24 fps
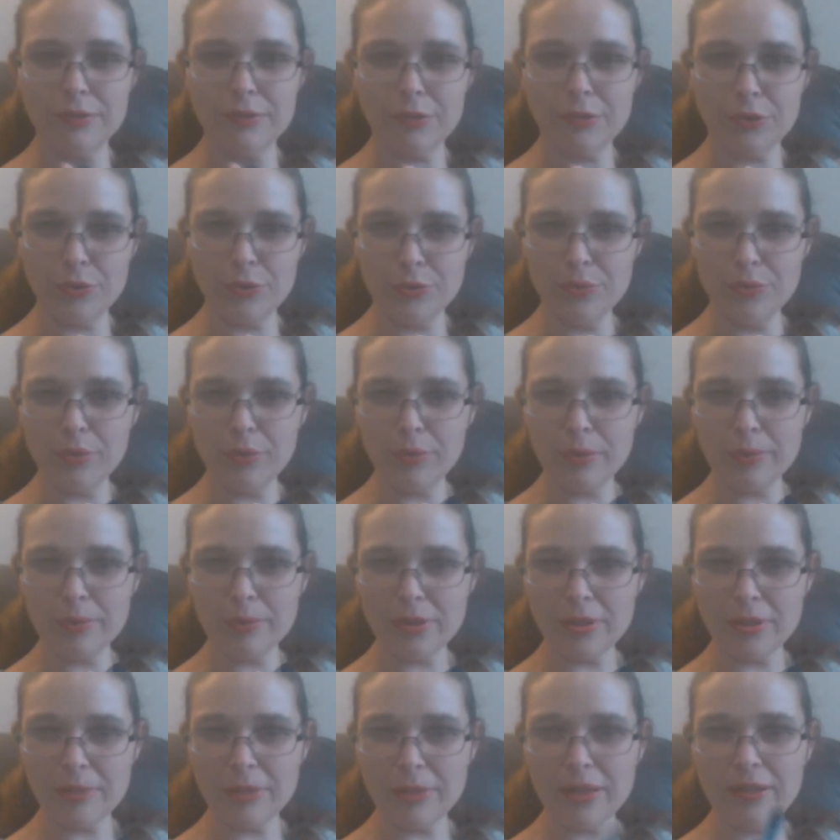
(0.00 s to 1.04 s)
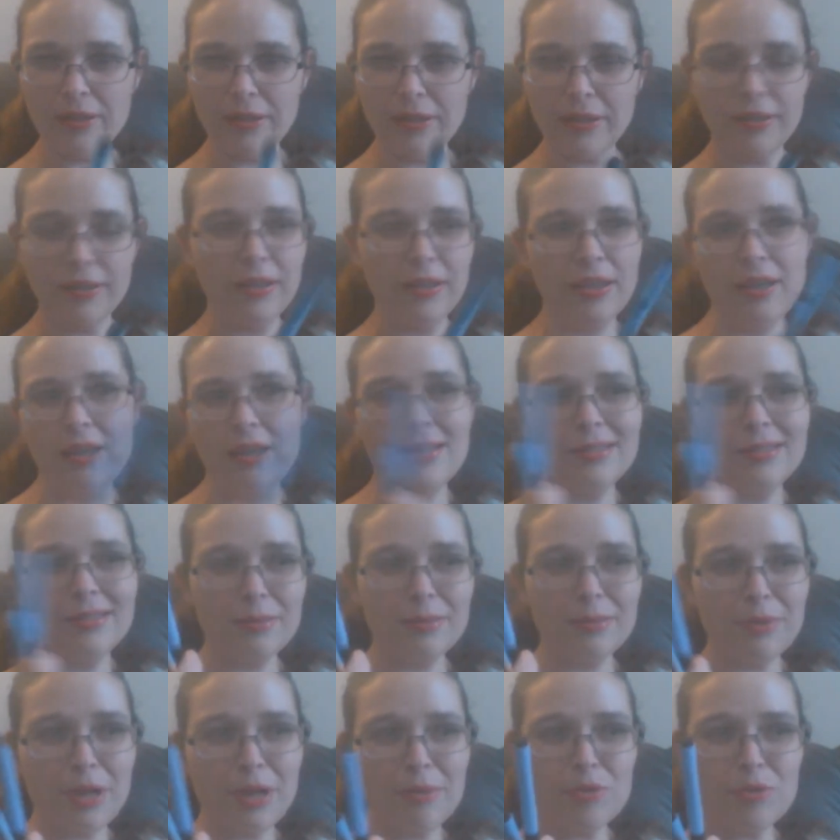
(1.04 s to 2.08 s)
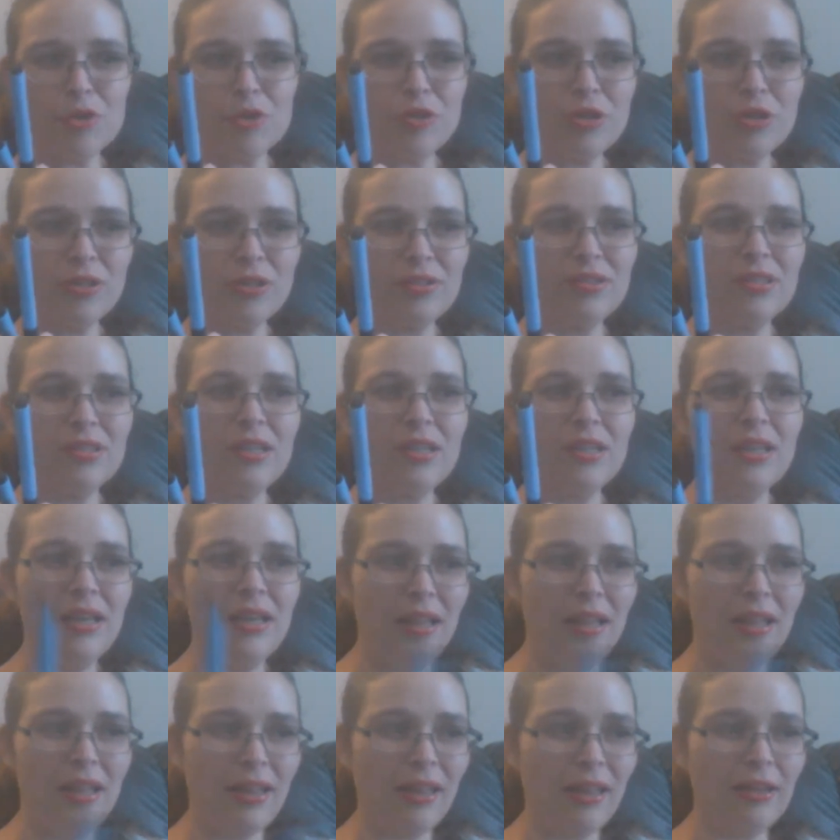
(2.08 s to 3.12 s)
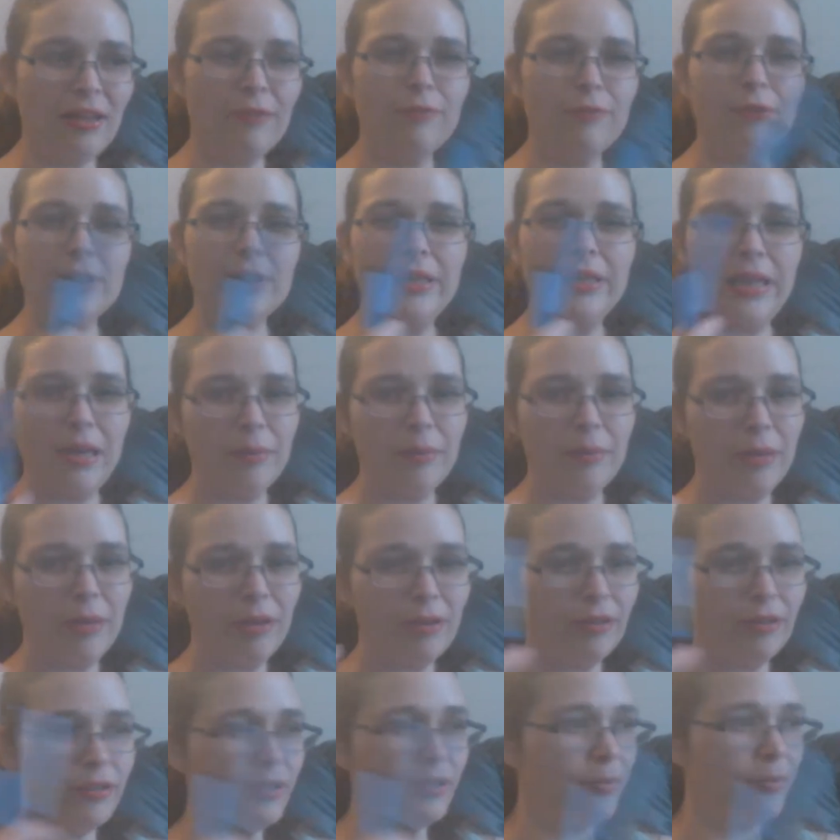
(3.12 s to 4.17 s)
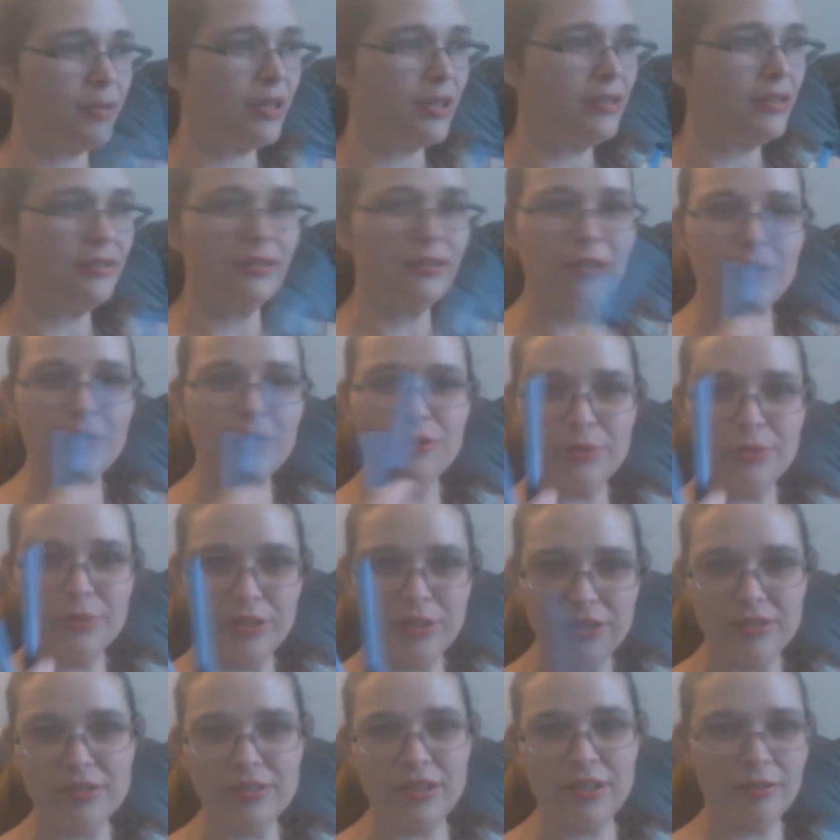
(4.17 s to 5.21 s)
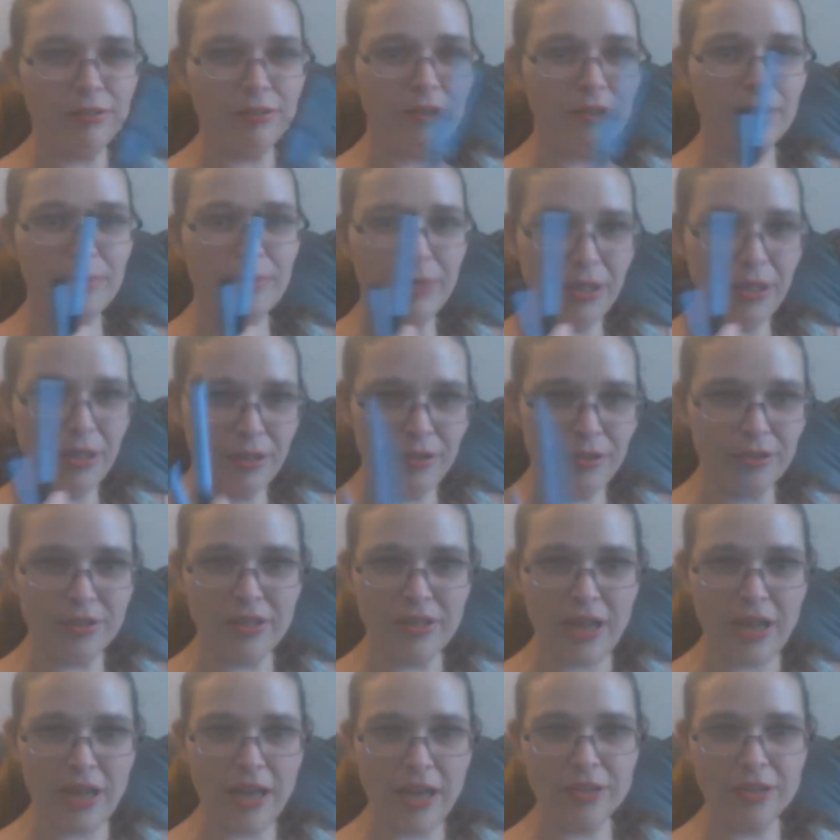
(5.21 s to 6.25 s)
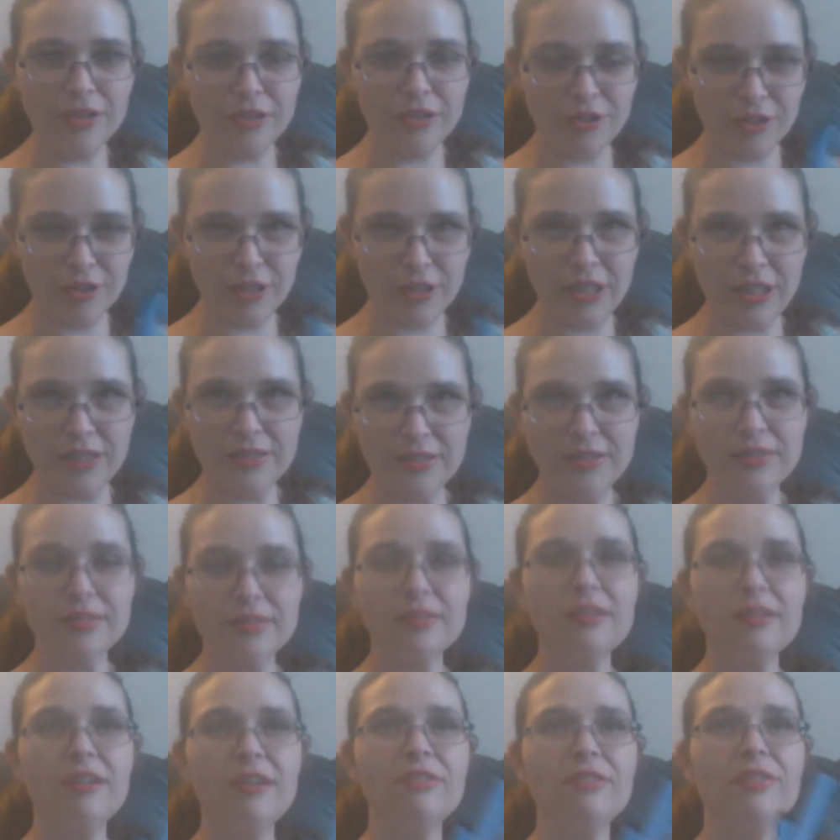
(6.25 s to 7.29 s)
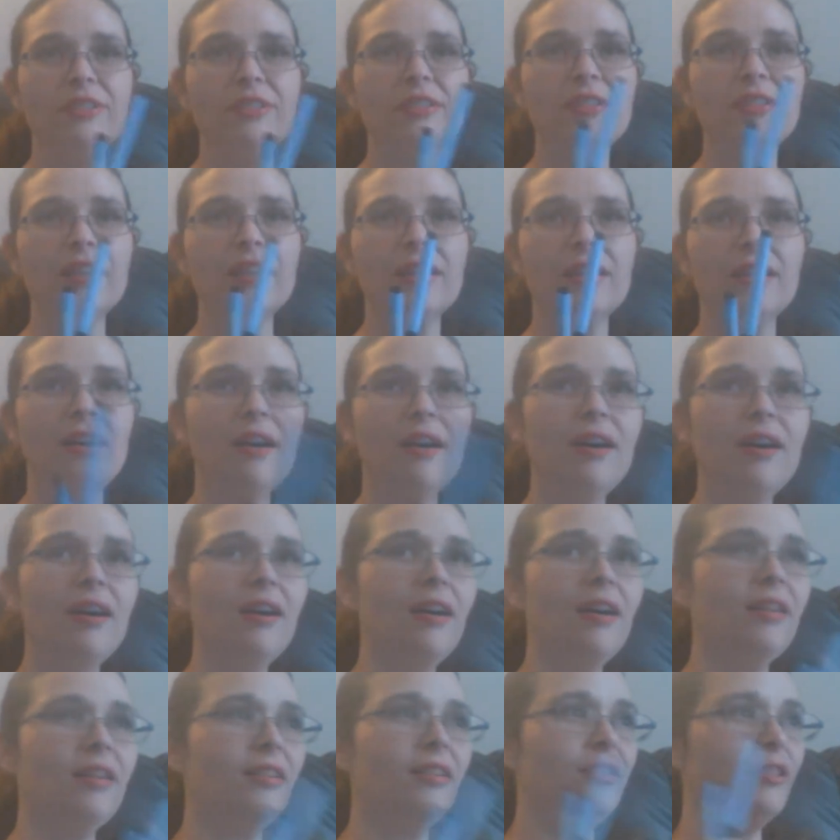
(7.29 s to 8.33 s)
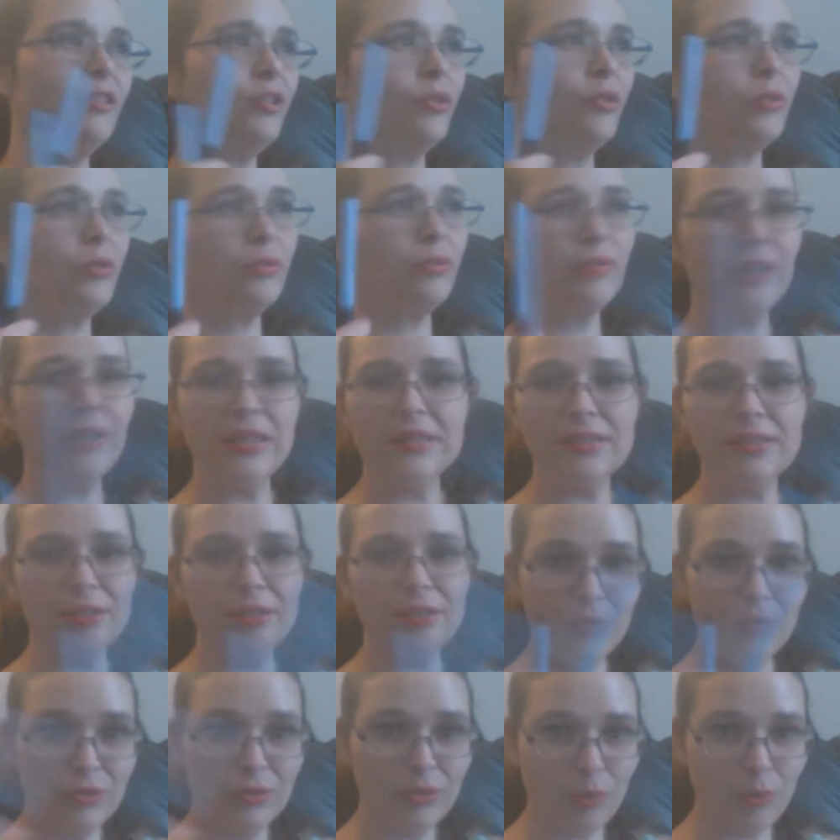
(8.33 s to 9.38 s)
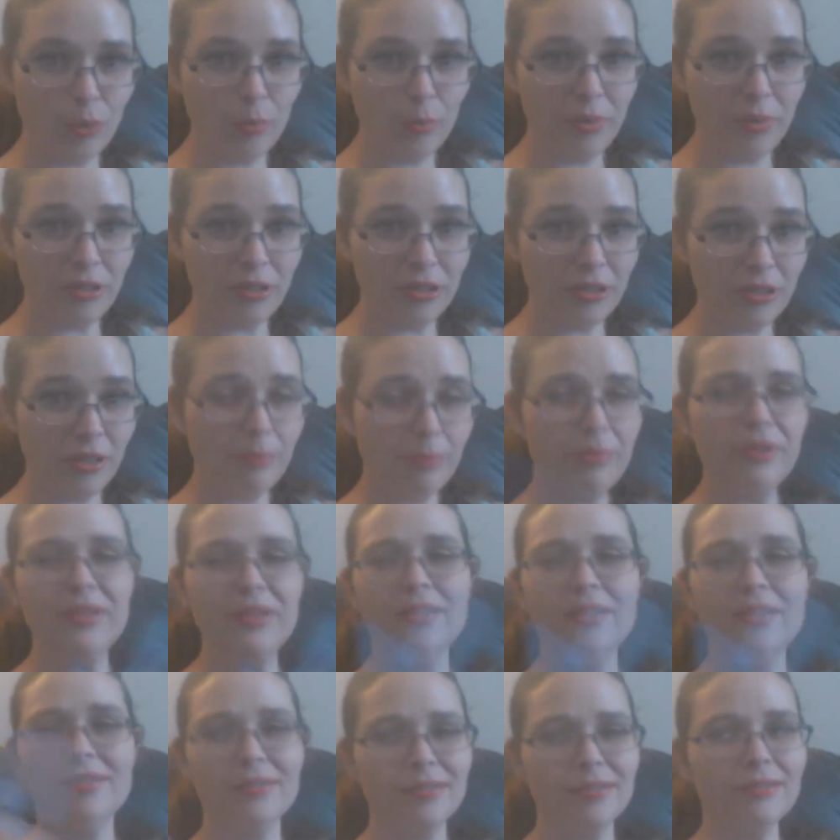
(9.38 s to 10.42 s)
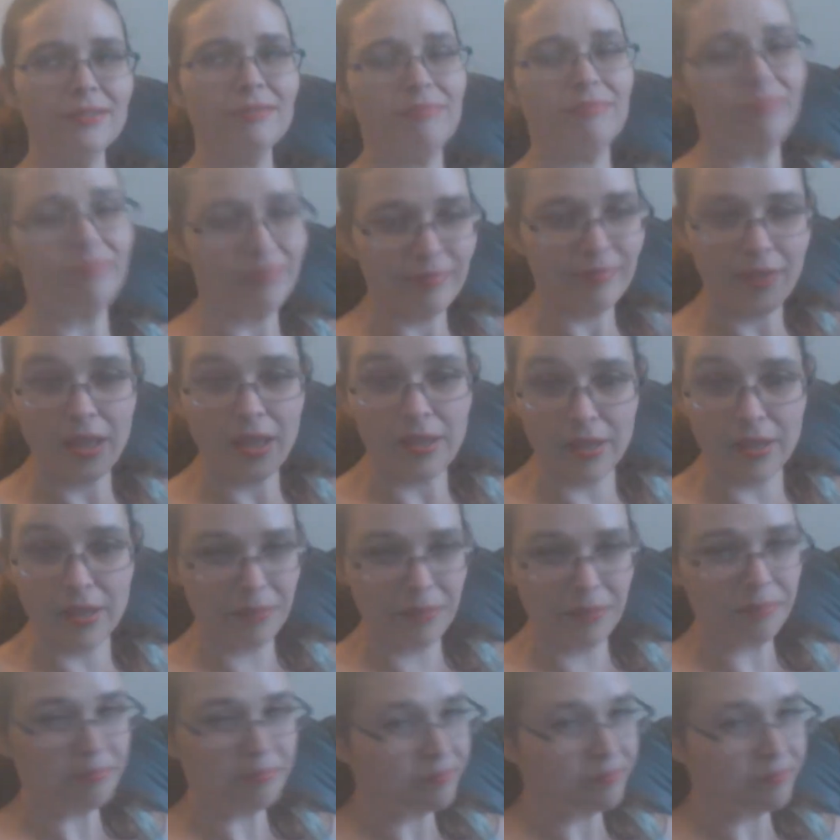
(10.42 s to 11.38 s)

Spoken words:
Do you know what I'm talking about? Like, sometimes you just like forget about art supplies and then you rediscover them in your stash and your kits and stuff, and you're like, and then you go through a phase and you use a whole bunch up, and then you're, yeah.